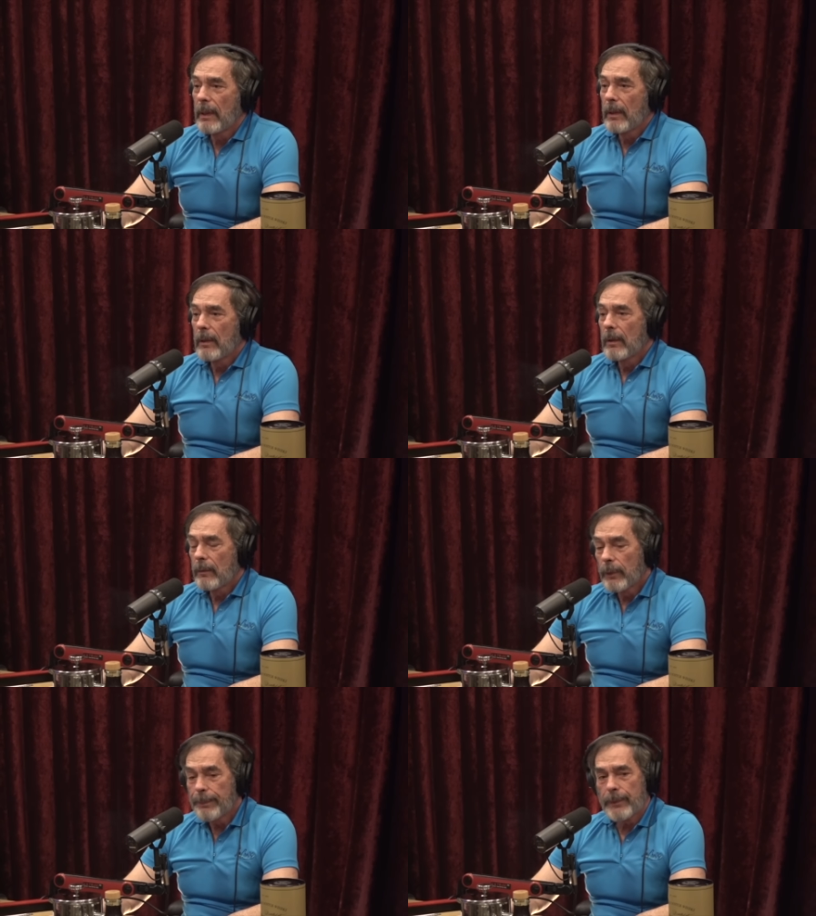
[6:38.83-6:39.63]

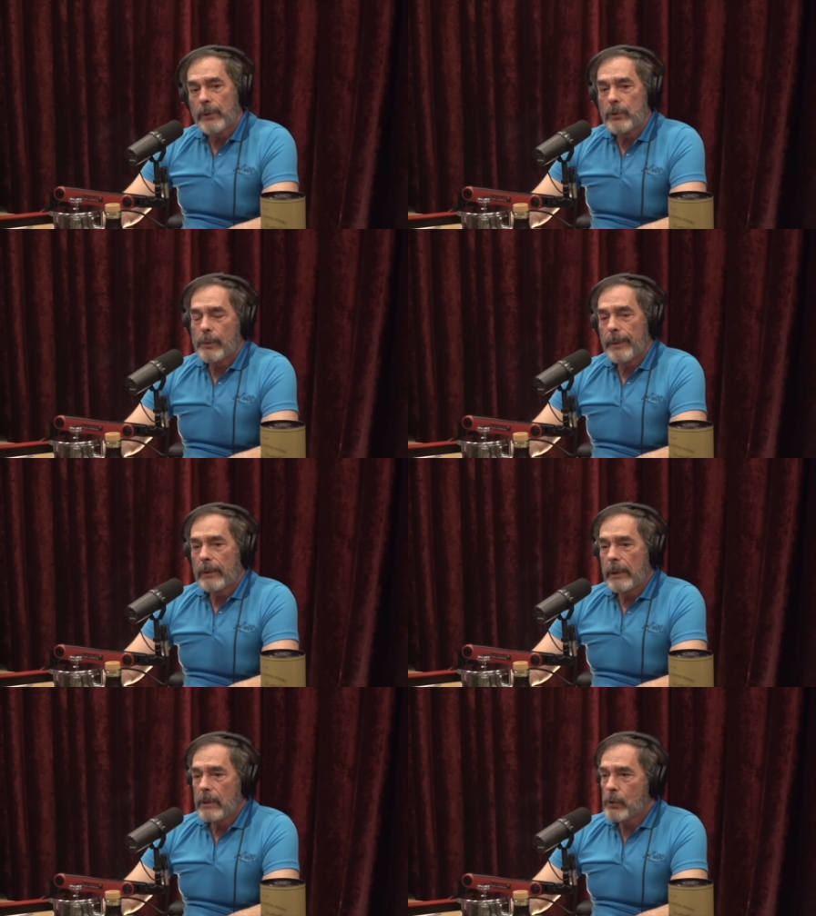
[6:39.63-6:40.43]
Mm-hmm.
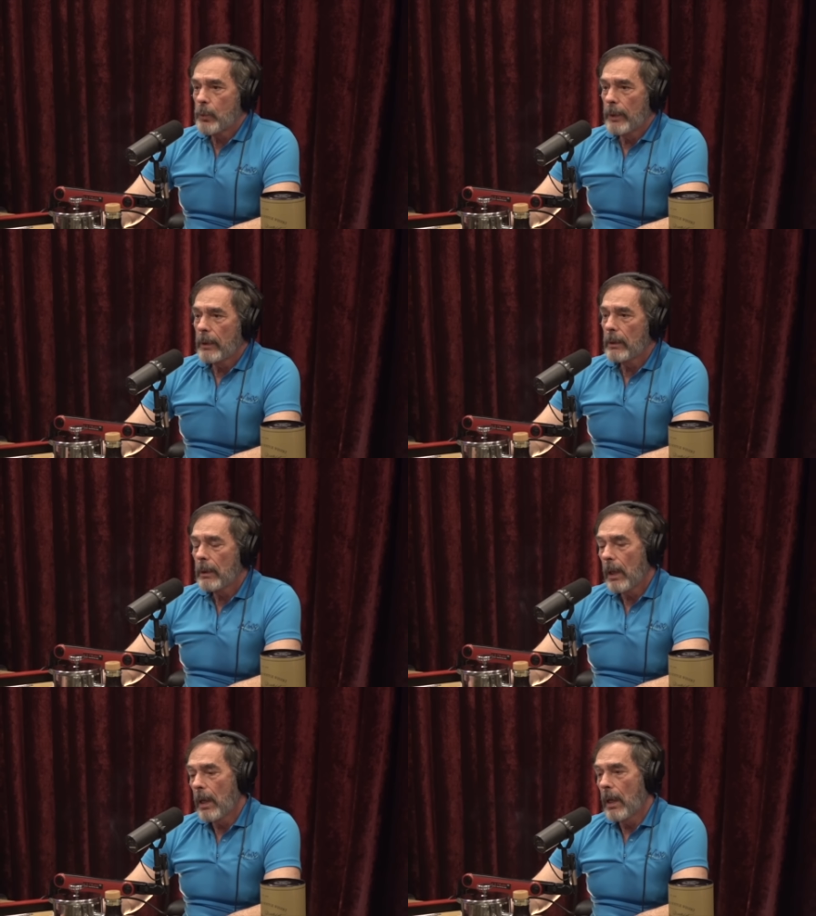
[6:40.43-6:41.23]
Reproducibility is
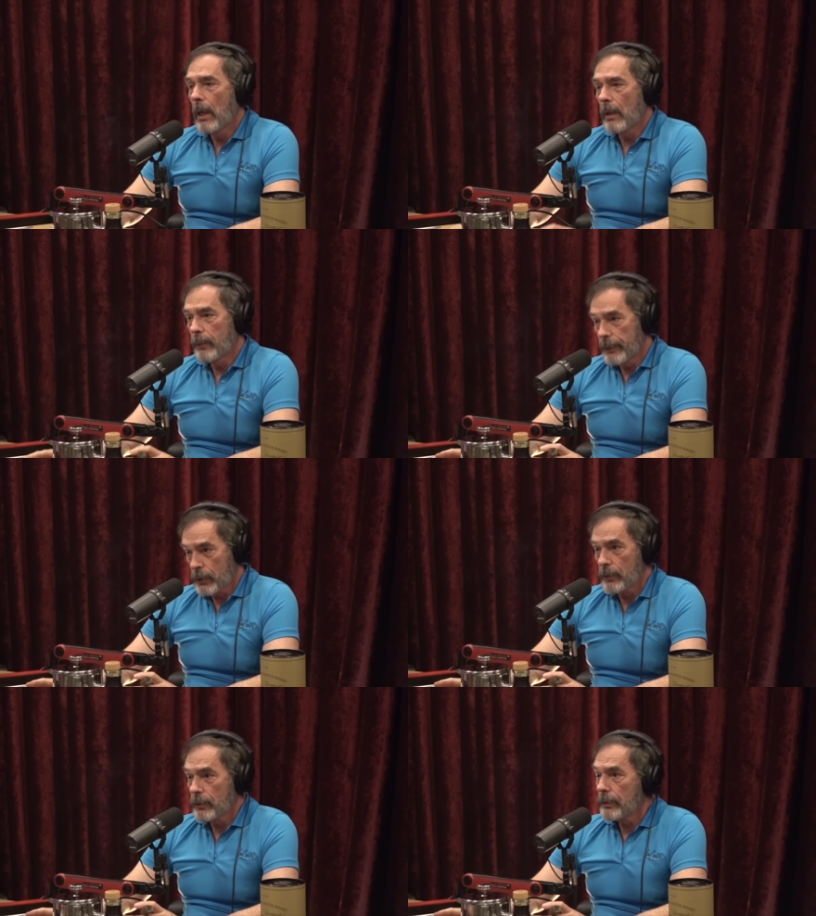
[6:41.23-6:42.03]
where a
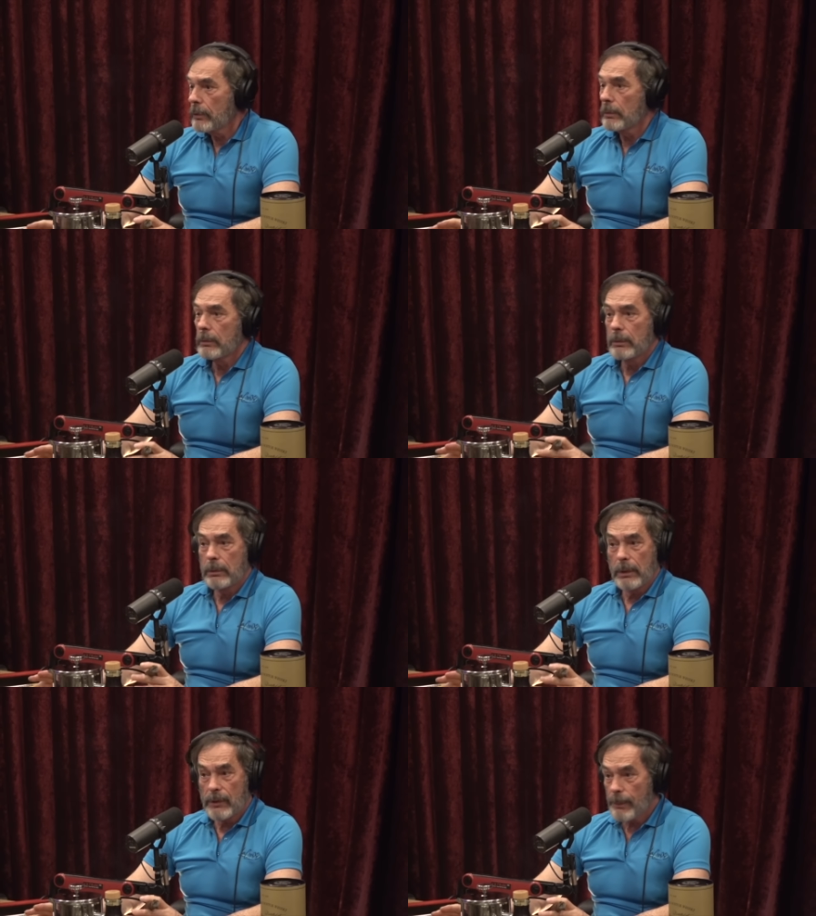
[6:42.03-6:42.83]
researcher
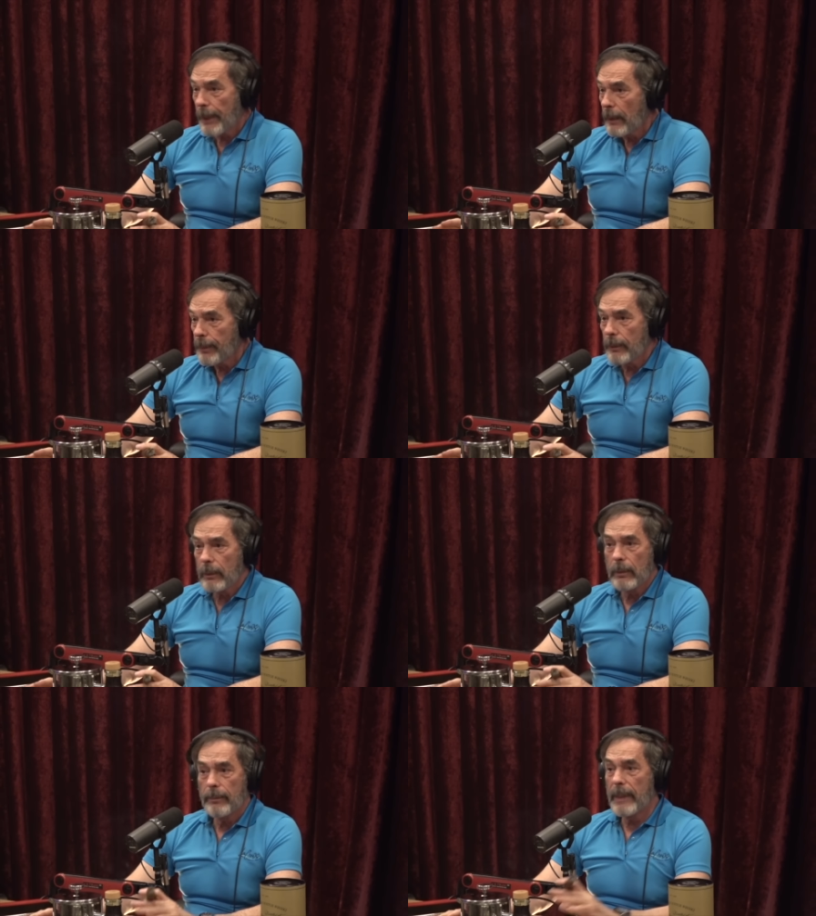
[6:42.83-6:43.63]
does a paper,
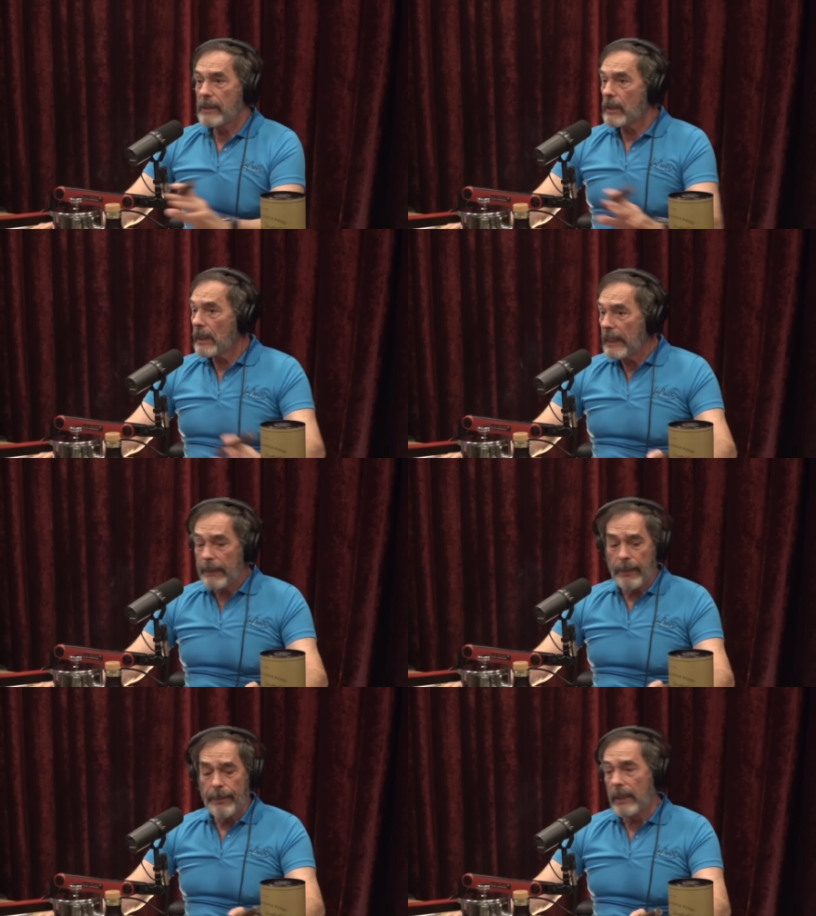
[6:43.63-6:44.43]
makes a
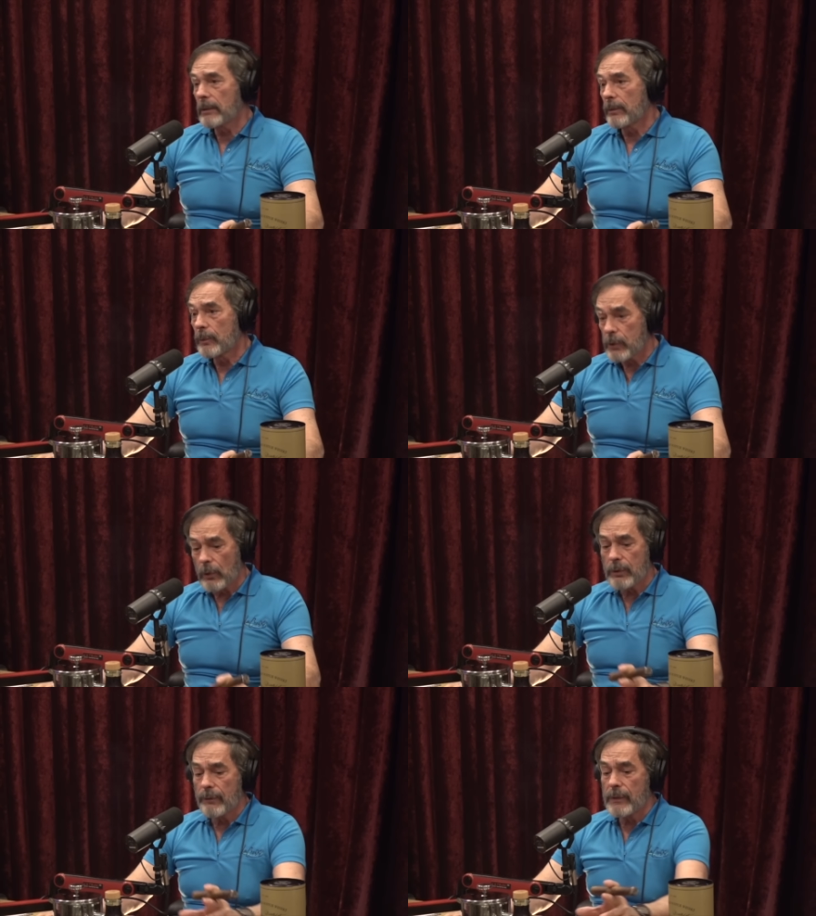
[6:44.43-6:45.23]
claim about the
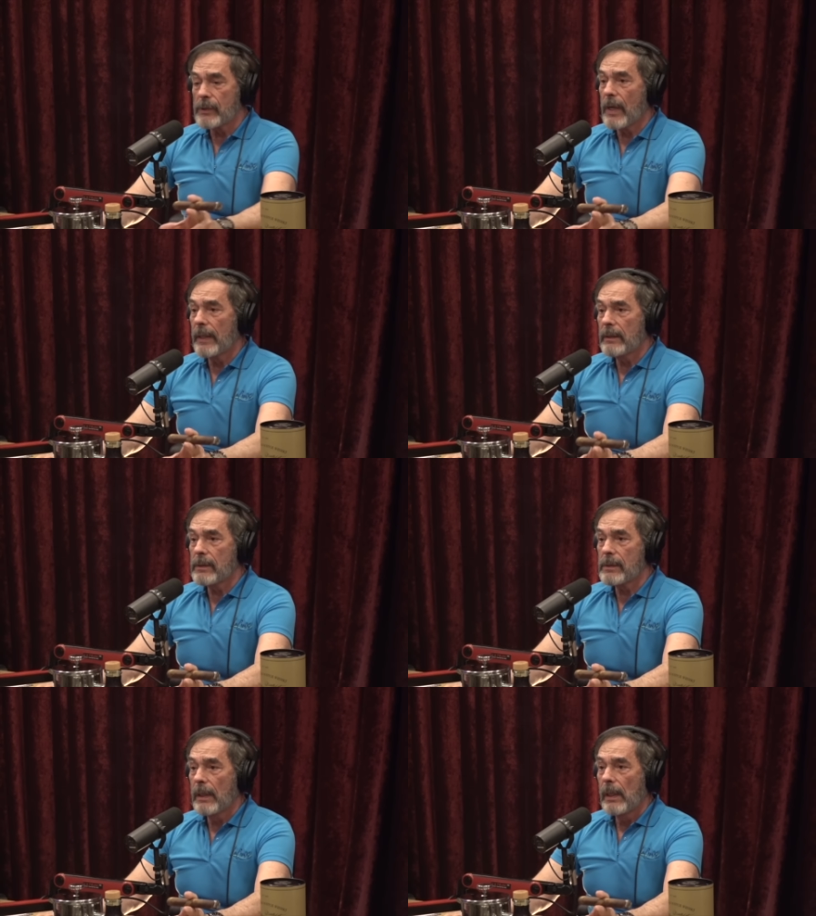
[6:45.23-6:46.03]
results of his science,